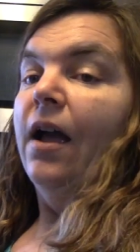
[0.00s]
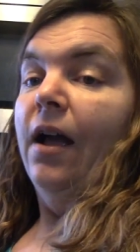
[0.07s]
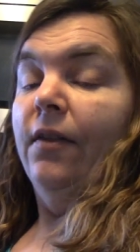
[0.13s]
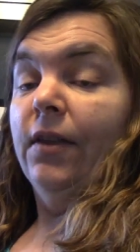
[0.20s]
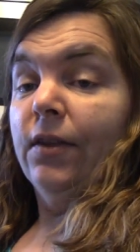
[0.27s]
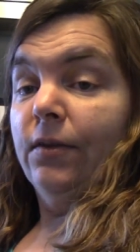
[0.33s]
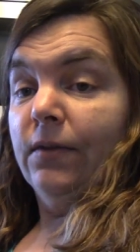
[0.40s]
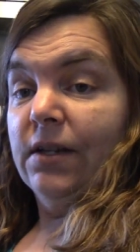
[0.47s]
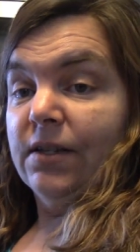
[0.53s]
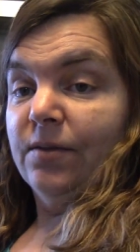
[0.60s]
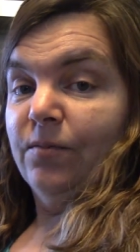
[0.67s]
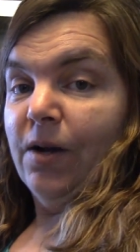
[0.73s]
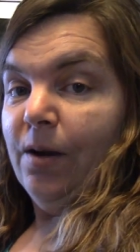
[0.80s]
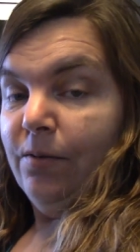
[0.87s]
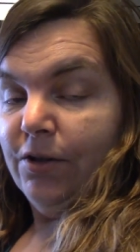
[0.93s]
And then the reason
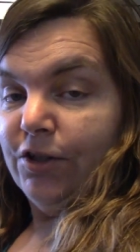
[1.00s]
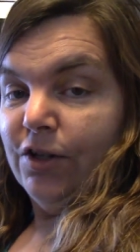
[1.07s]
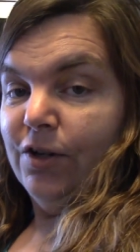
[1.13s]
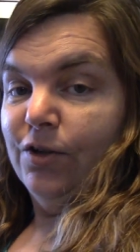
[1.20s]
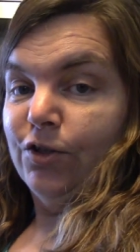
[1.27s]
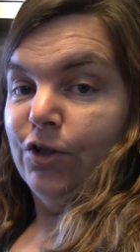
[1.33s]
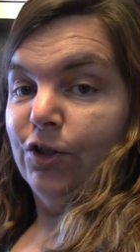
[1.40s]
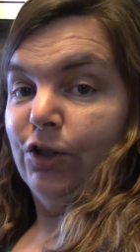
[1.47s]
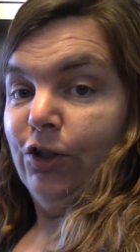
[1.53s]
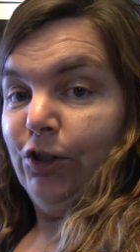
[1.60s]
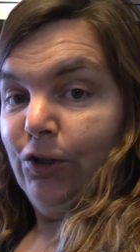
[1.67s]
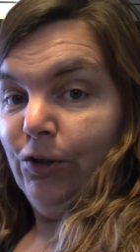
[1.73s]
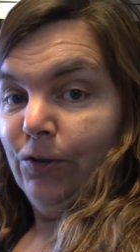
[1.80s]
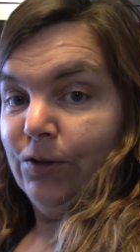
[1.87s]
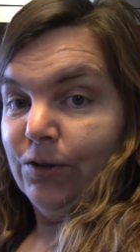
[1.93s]
why we chose the
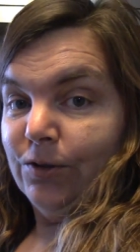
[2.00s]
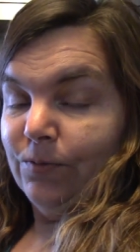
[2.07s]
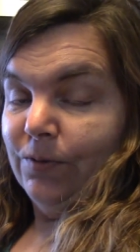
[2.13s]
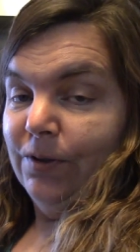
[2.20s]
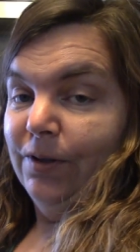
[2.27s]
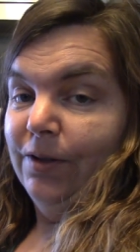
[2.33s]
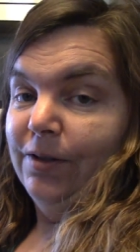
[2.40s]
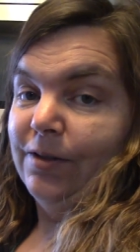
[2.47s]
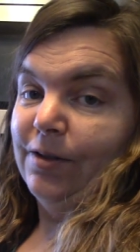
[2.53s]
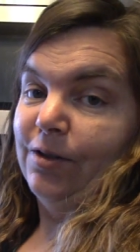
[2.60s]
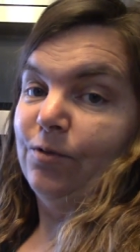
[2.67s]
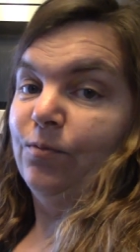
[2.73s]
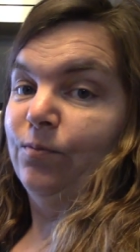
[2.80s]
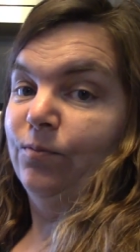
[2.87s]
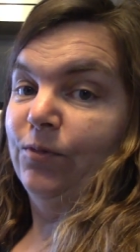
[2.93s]
cutest ones
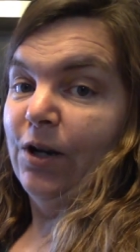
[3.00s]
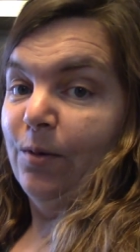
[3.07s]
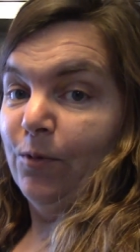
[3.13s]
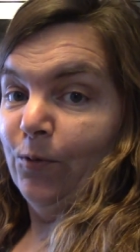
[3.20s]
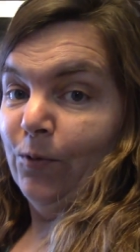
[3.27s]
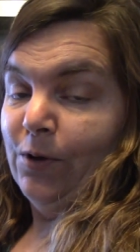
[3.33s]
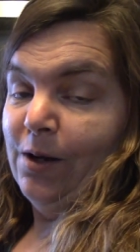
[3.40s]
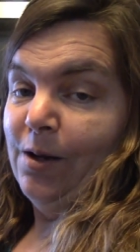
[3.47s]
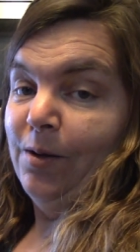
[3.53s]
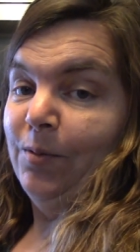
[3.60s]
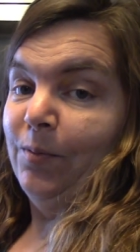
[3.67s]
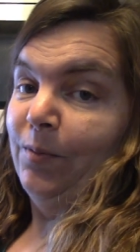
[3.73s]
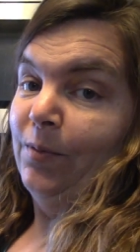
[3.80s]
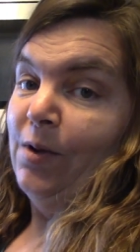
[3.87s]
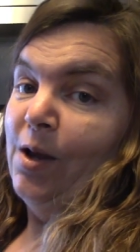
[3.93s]
is number
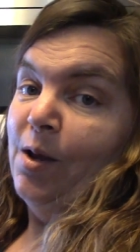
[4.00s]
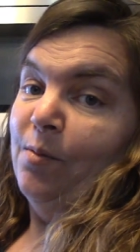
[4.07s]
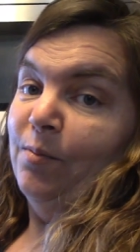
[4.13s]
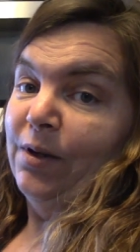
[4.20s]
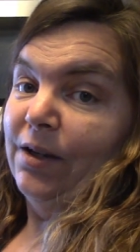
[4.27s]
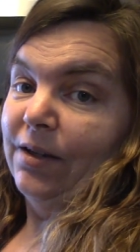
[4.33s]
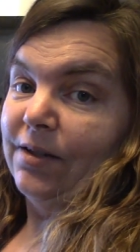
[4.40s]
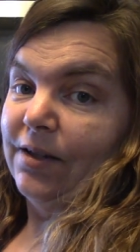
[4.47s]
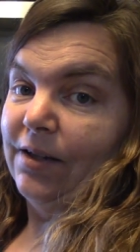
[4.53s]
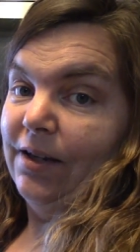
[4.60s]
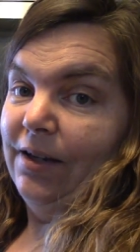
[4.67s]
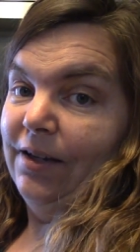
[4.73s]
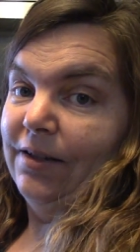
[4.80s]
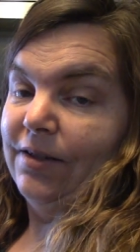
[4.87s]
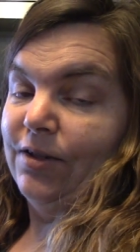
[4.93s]
one, because the
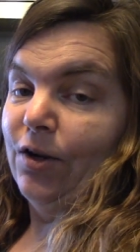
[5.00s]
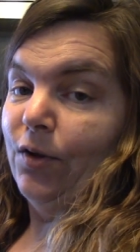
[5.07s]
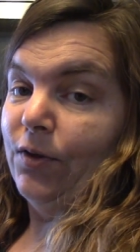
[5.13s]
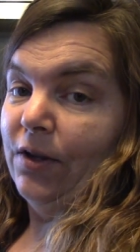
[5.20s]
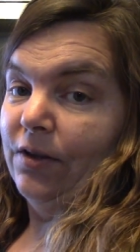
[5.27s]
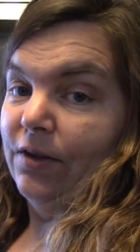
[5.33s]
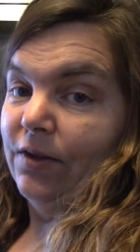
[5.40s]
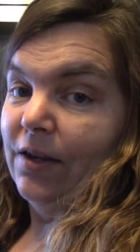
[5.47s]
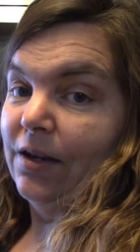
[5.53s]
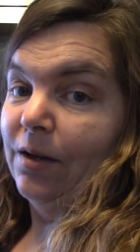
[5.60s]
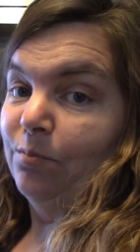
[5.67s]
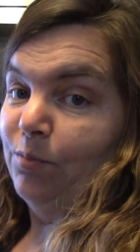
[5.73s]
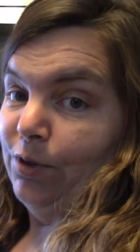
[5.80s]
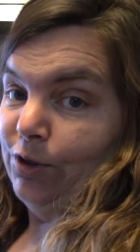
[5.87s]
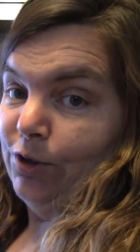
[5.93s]
kids don't think that they
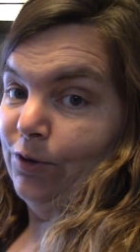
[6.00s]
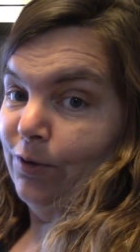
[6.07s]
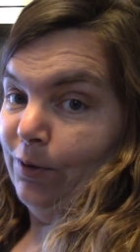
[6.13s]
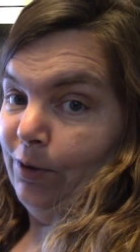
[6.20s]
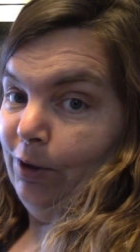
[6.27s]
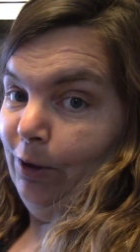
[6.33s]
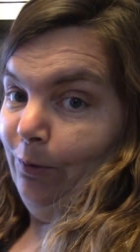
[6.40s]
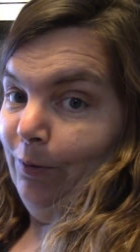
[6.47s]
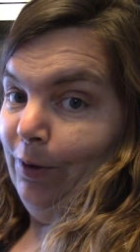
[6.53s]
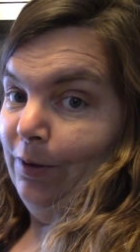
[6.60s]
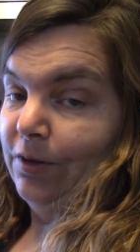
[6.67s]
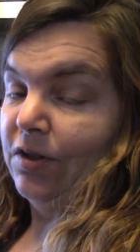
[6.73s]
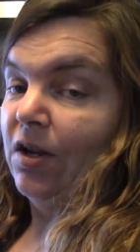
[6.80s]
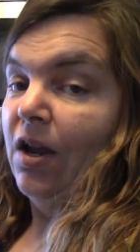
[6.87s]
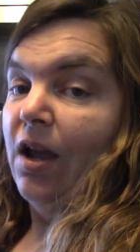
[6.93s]
could butcher the cute
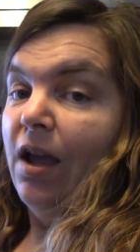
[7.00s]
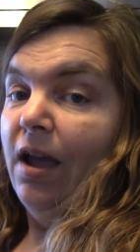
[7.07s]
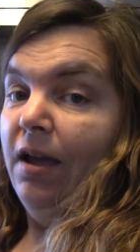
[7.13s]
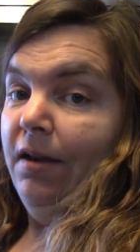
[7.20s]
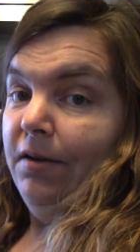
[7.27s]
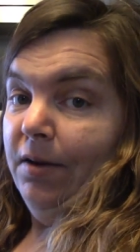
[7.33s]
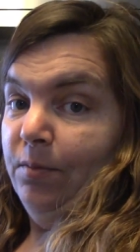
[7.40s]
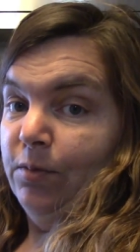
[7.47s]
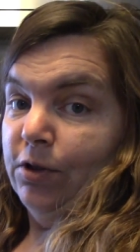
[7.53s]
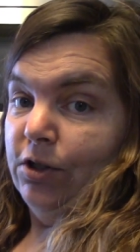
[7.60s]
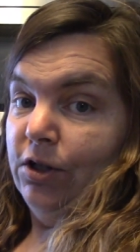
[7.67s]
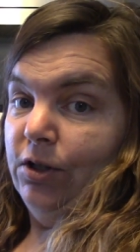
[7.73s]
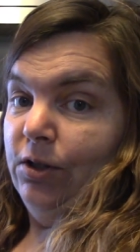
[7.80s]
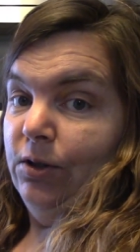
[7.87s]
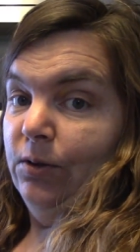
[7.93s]
ones, and number
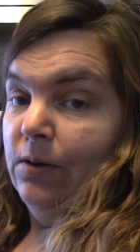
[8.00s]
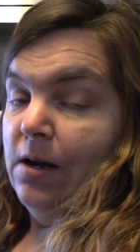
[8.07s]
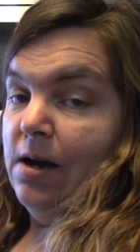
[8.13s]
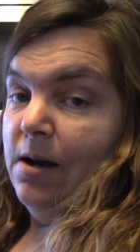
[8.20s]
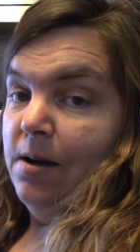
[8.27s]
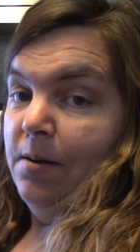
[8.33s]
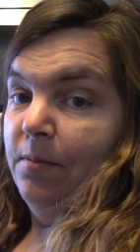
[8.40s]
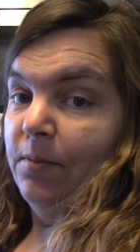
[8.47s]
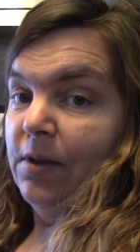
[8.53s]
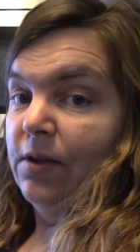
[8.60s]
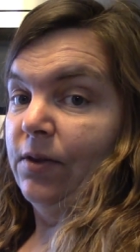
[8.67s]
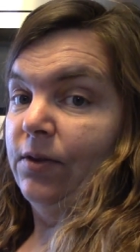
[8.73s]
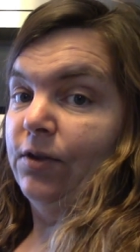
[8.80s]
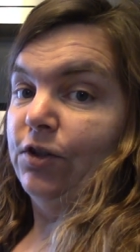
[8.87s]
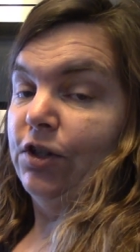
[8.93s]
two, um, they,
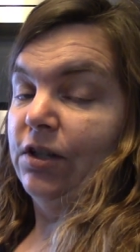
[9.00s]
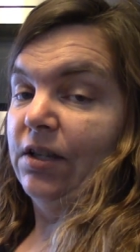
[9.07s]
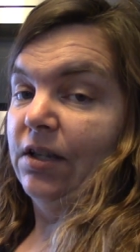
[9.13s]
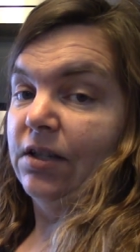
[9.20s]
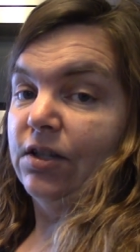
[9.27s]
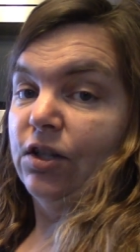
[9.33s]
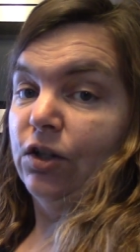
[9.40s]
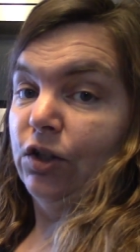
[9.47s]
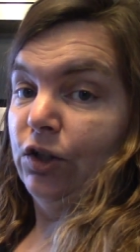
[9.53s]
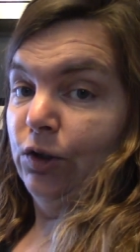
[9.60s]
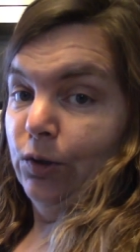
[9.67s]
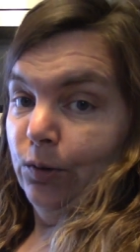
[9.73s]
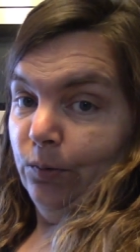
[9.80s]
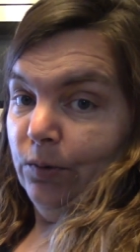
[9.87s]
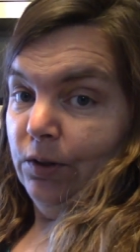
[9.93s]
she thinks the
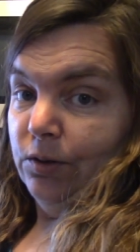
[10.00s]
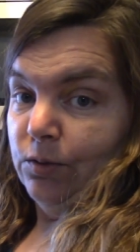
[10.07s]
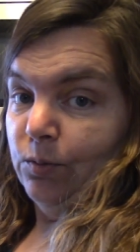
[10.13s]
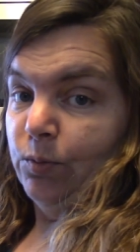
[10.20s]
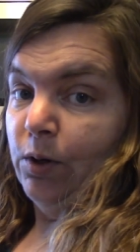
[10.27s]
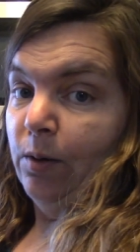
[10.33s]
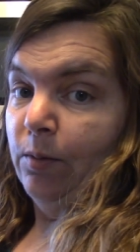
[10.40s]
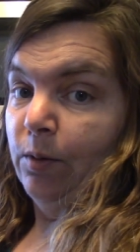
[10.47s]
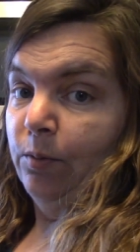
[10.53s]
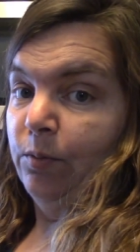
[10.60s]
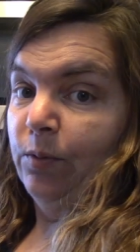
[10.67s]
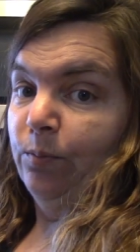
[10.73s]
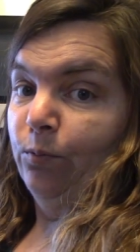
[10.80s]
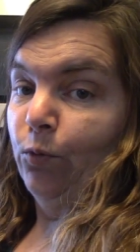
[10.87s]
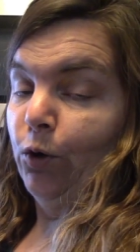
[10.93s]
cuter ones would
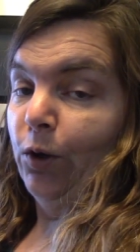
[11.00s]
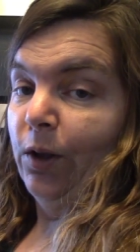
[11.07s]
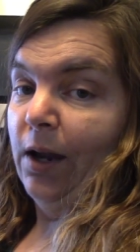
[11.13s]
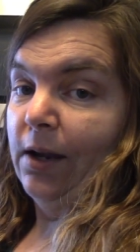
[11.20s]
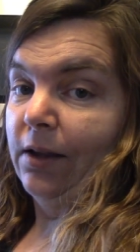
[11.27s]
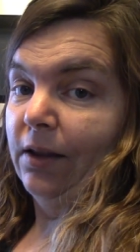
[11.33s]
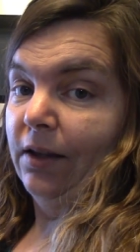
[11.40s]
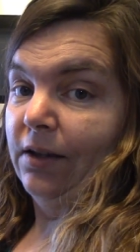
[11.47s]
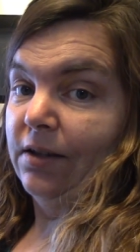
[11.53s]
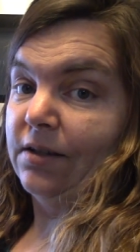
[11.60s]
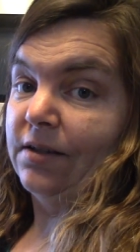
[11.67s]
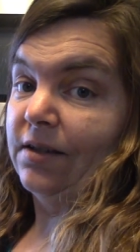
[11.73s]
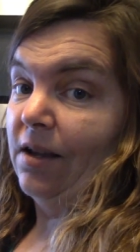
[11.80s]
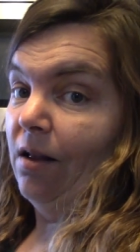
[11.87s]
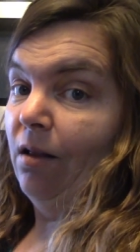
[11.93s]
probably more likely
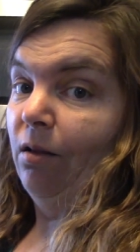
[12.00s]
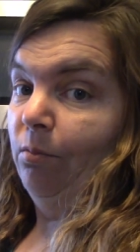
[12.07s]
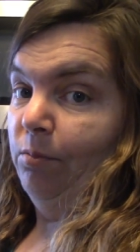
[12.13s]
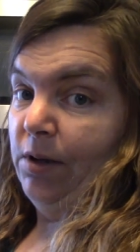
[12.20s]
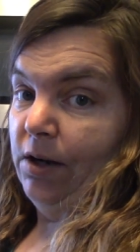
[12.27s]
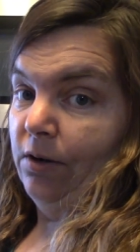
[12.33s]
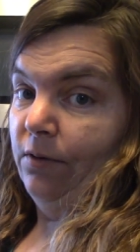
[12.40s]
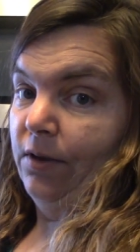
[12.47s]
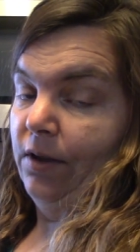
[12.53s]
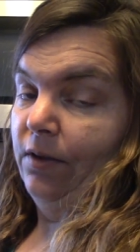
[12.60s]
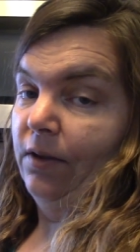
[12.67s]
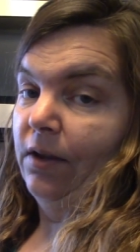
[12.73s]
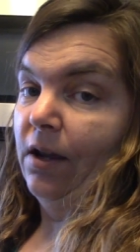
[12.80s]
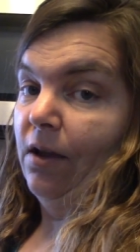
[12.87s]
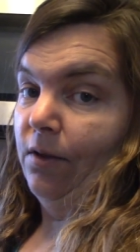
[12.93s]
sell better
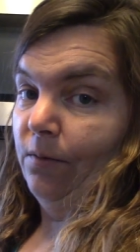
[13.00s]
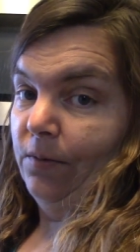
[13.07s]
than the other